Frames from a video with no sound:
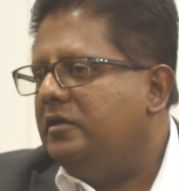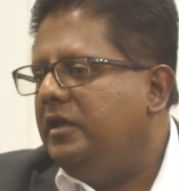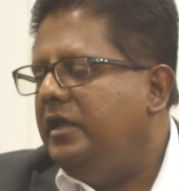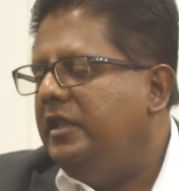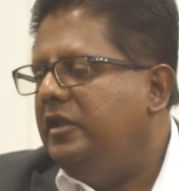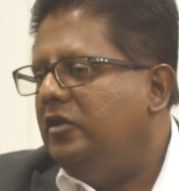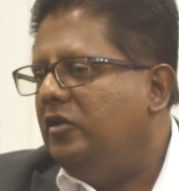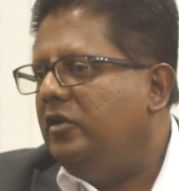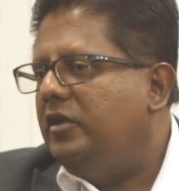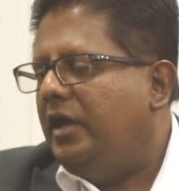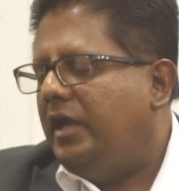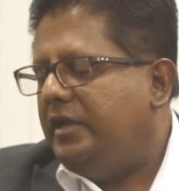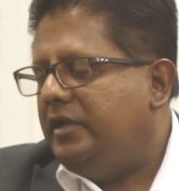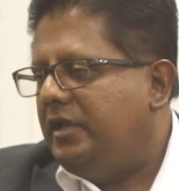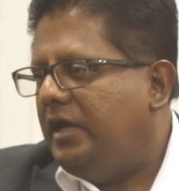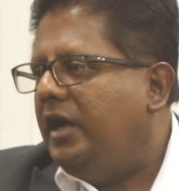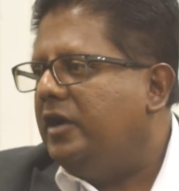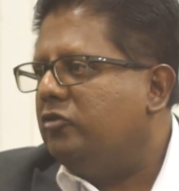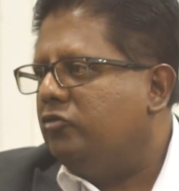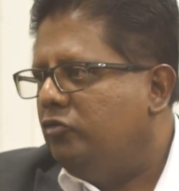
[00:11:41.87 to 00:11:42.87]
in and
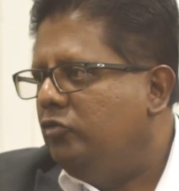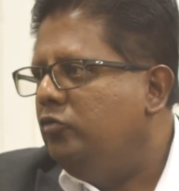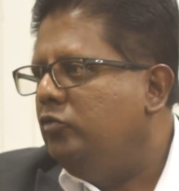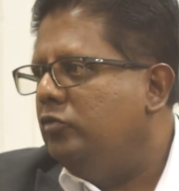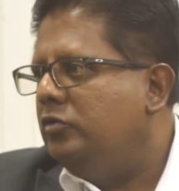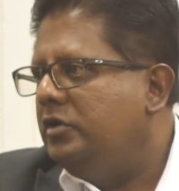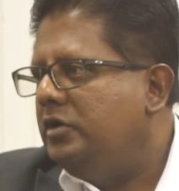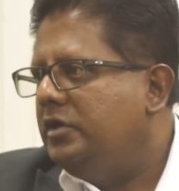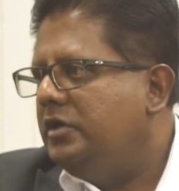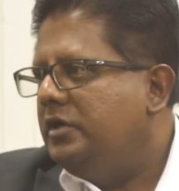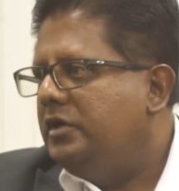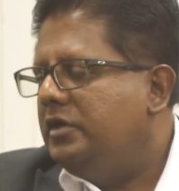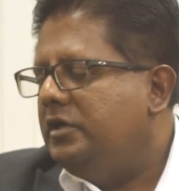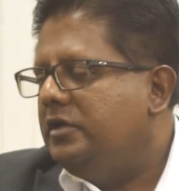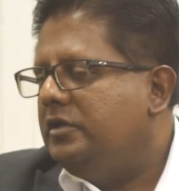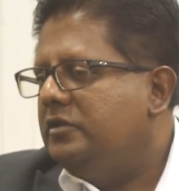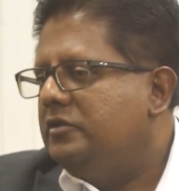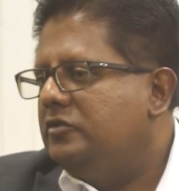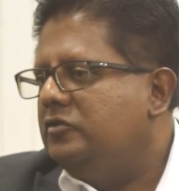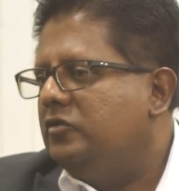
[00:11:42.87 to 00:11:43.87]
accrue
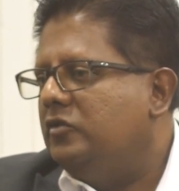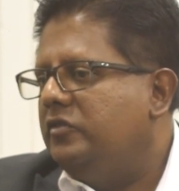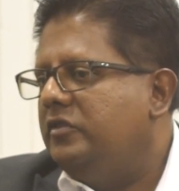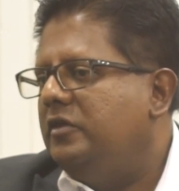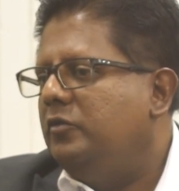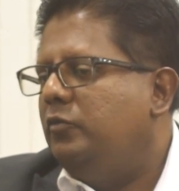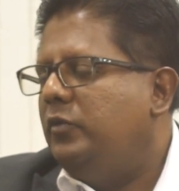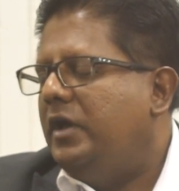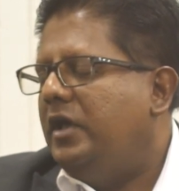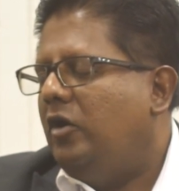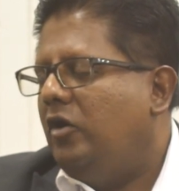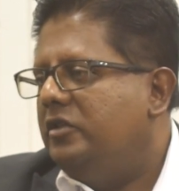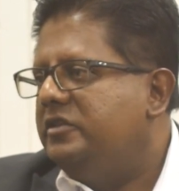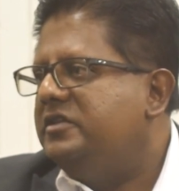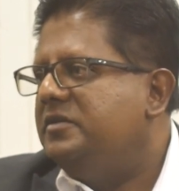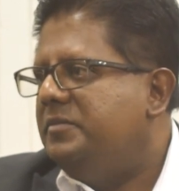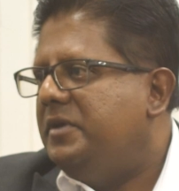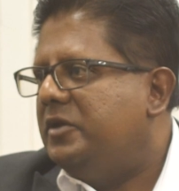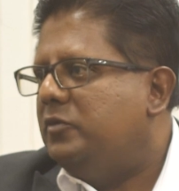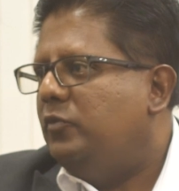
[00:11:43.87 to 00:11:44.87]
to the
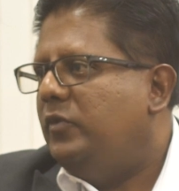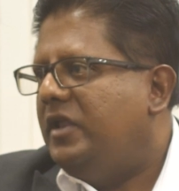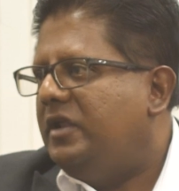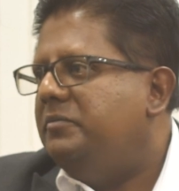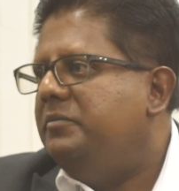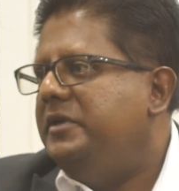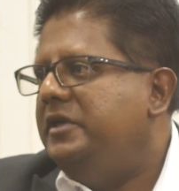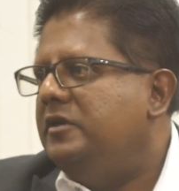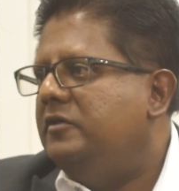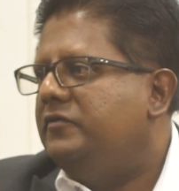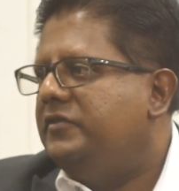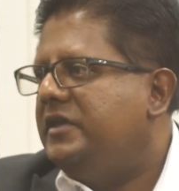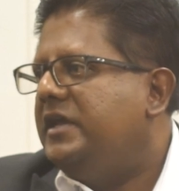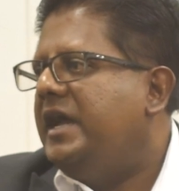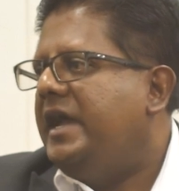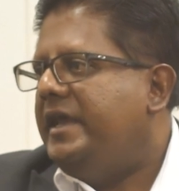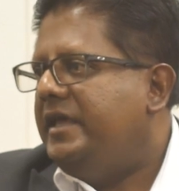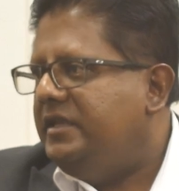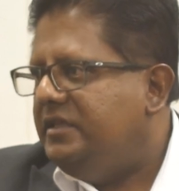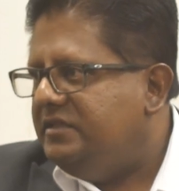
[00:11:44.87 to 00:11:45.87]
ultimate well-being of the
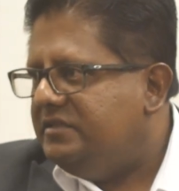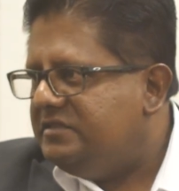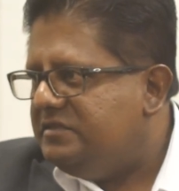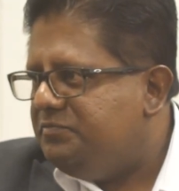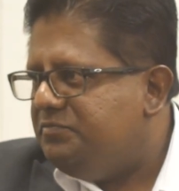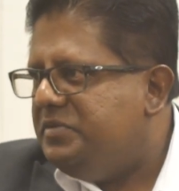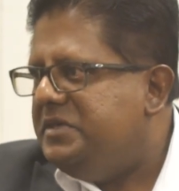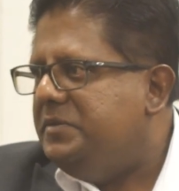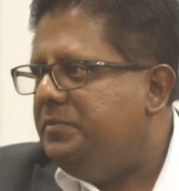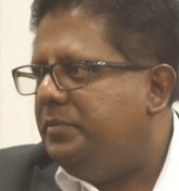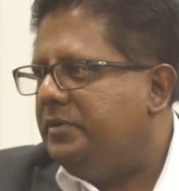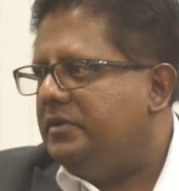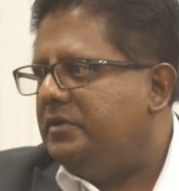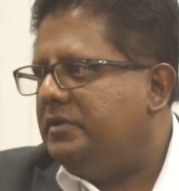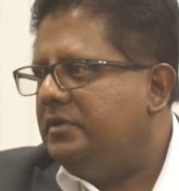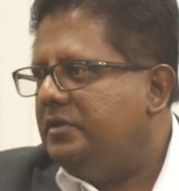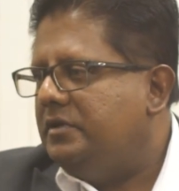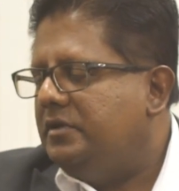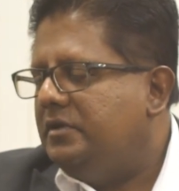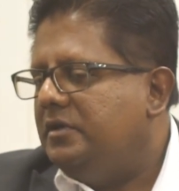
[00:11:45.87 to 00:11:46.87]
Guyanese people.
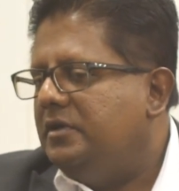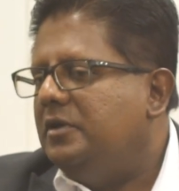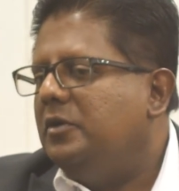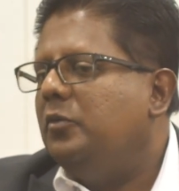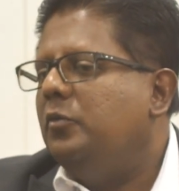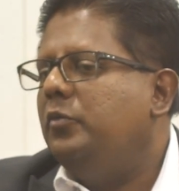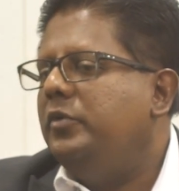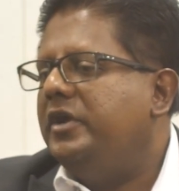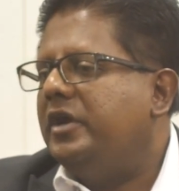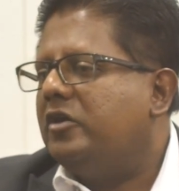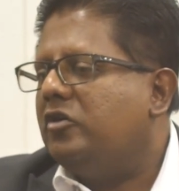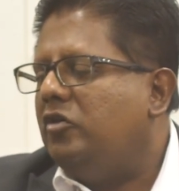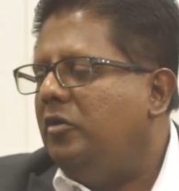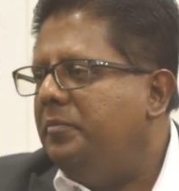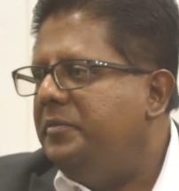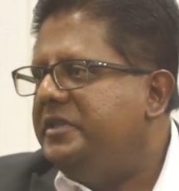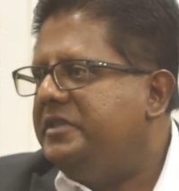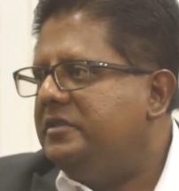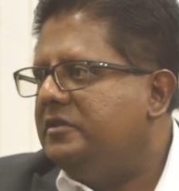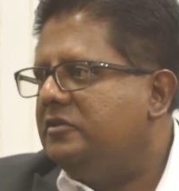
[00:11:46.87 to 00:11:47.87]
We are
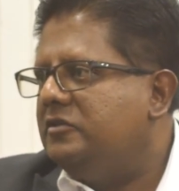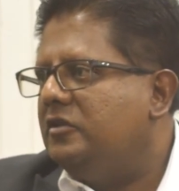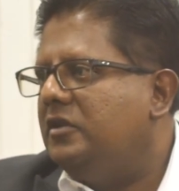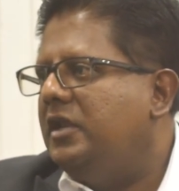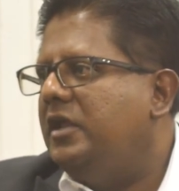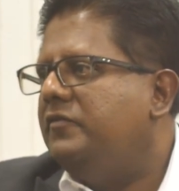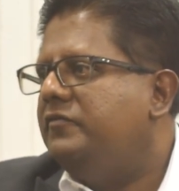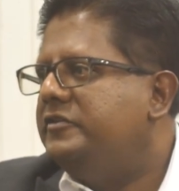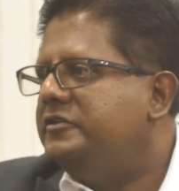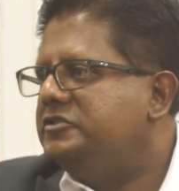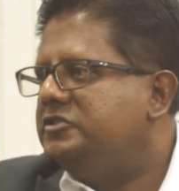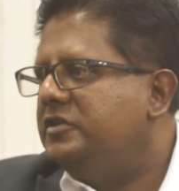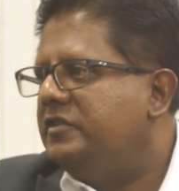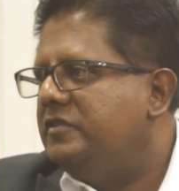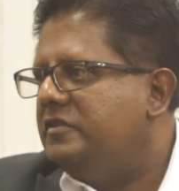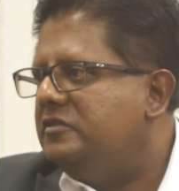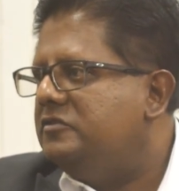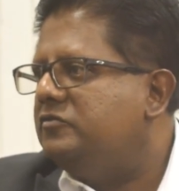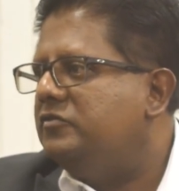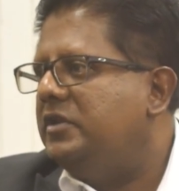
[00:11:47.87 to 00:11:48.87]
committed to leveraging
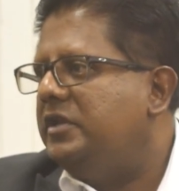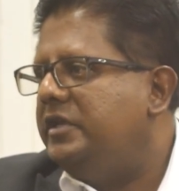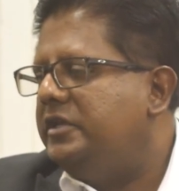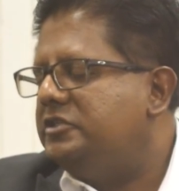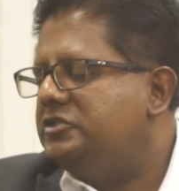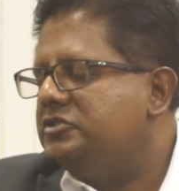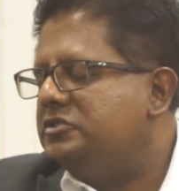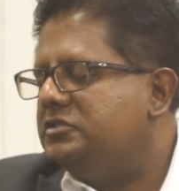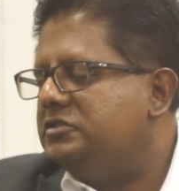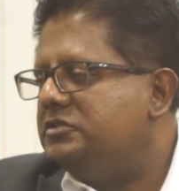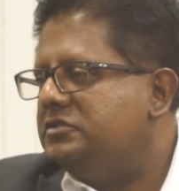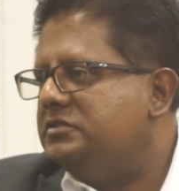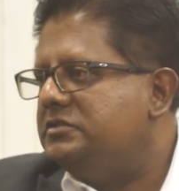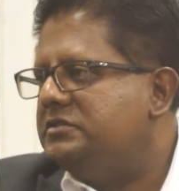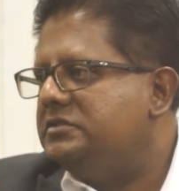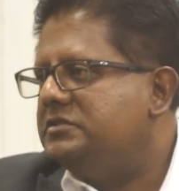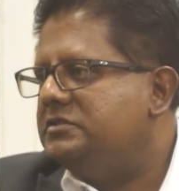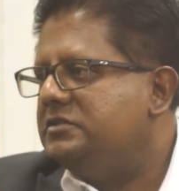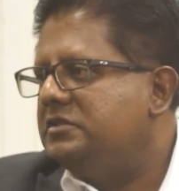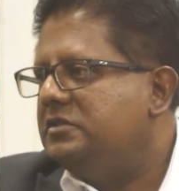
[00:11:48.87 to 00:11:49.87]
these relations
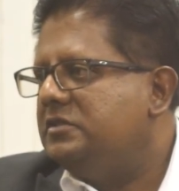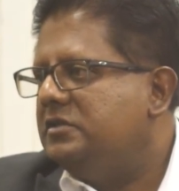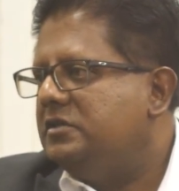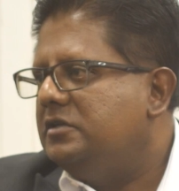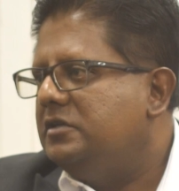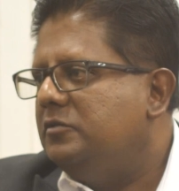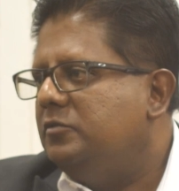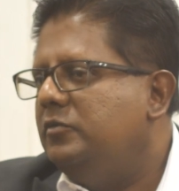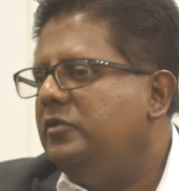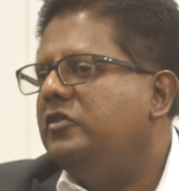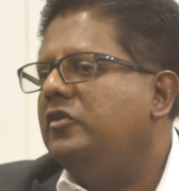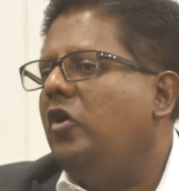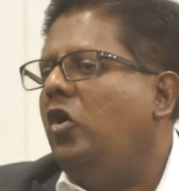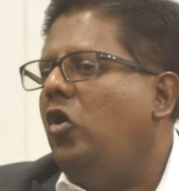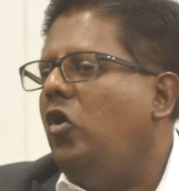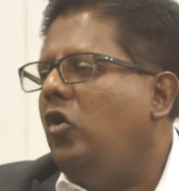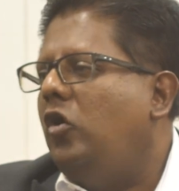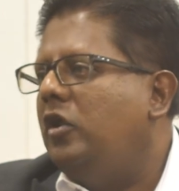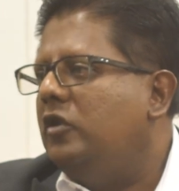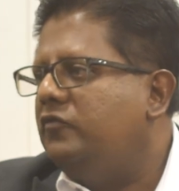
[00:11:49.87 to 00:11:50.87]
with
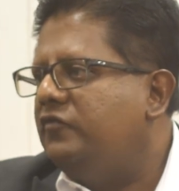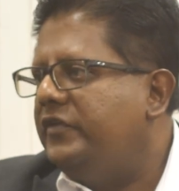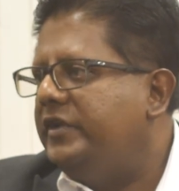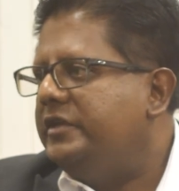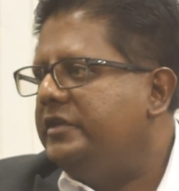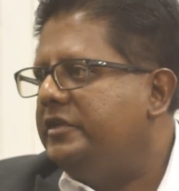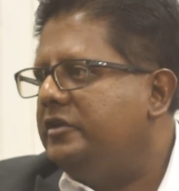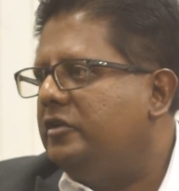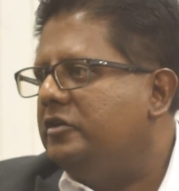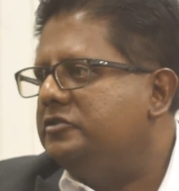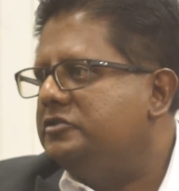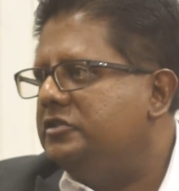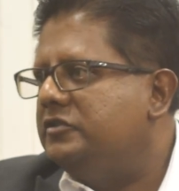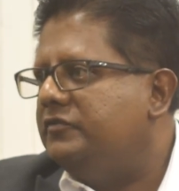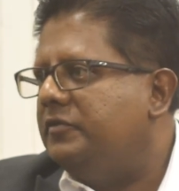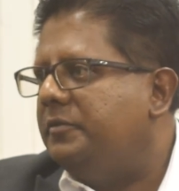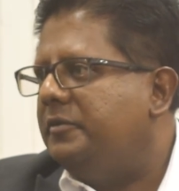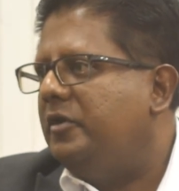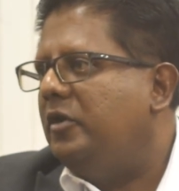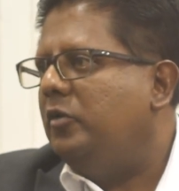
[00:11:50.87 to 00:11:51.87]
all friendly countries
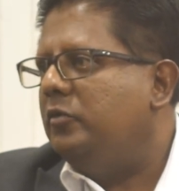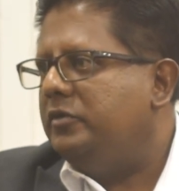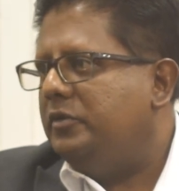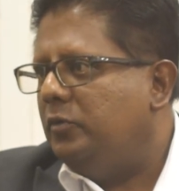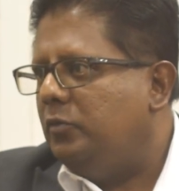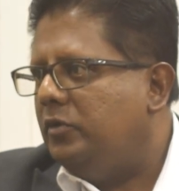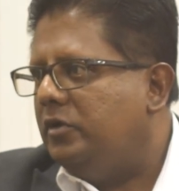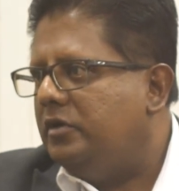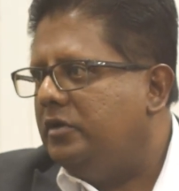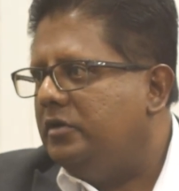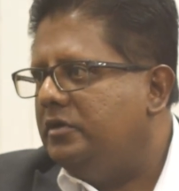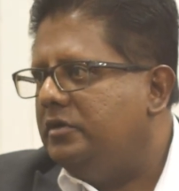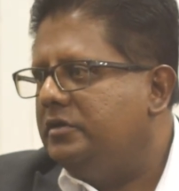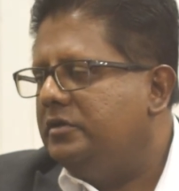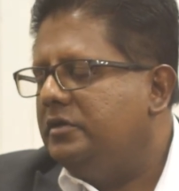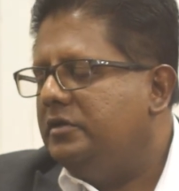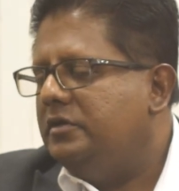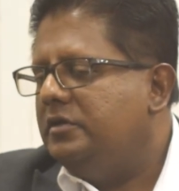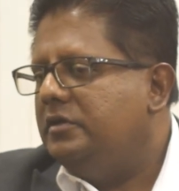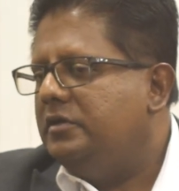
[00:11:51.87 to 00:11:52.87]
from around the world
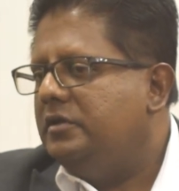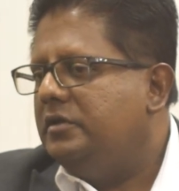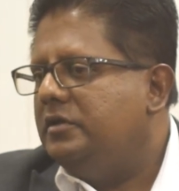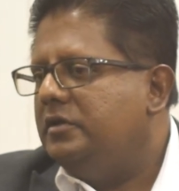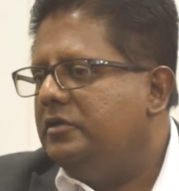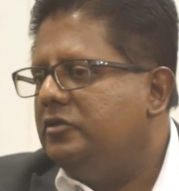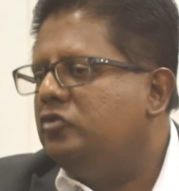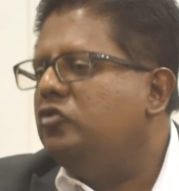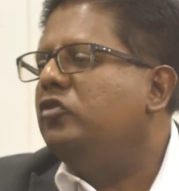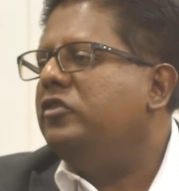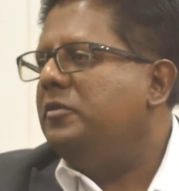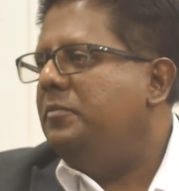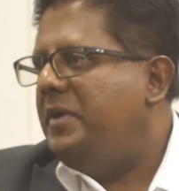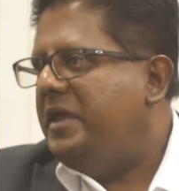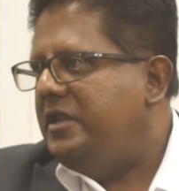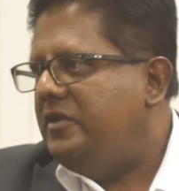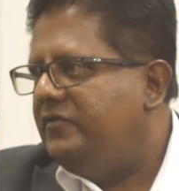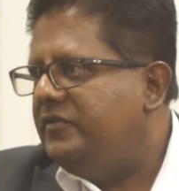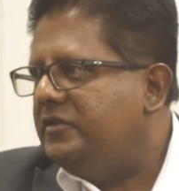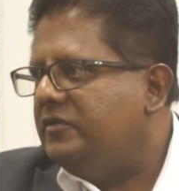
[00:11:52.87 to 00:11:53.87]
to the
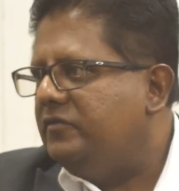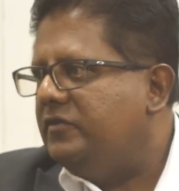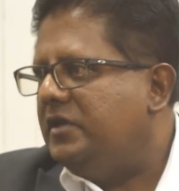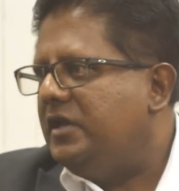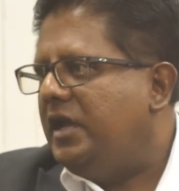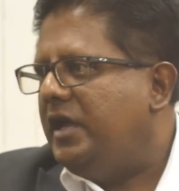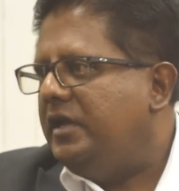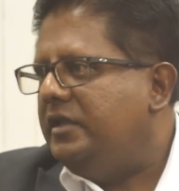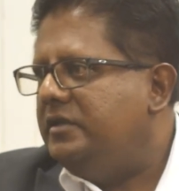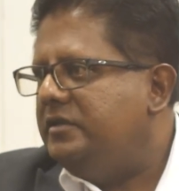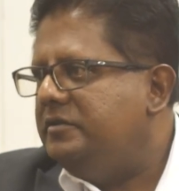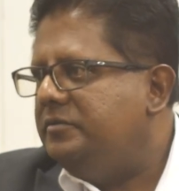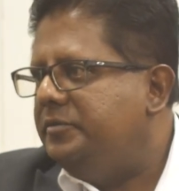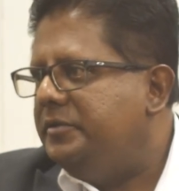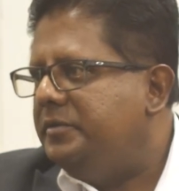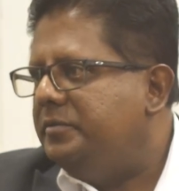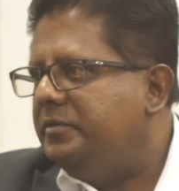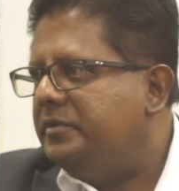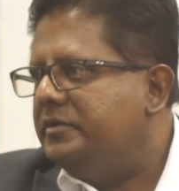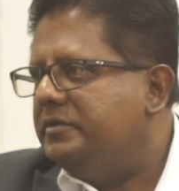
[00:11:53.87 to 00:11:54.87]
benefit of the Guyanese
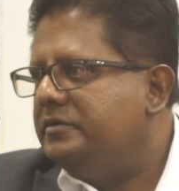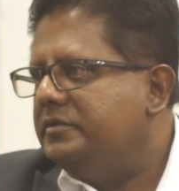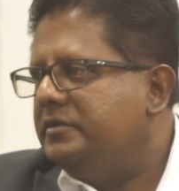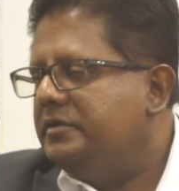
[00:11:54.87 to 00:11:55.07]
people.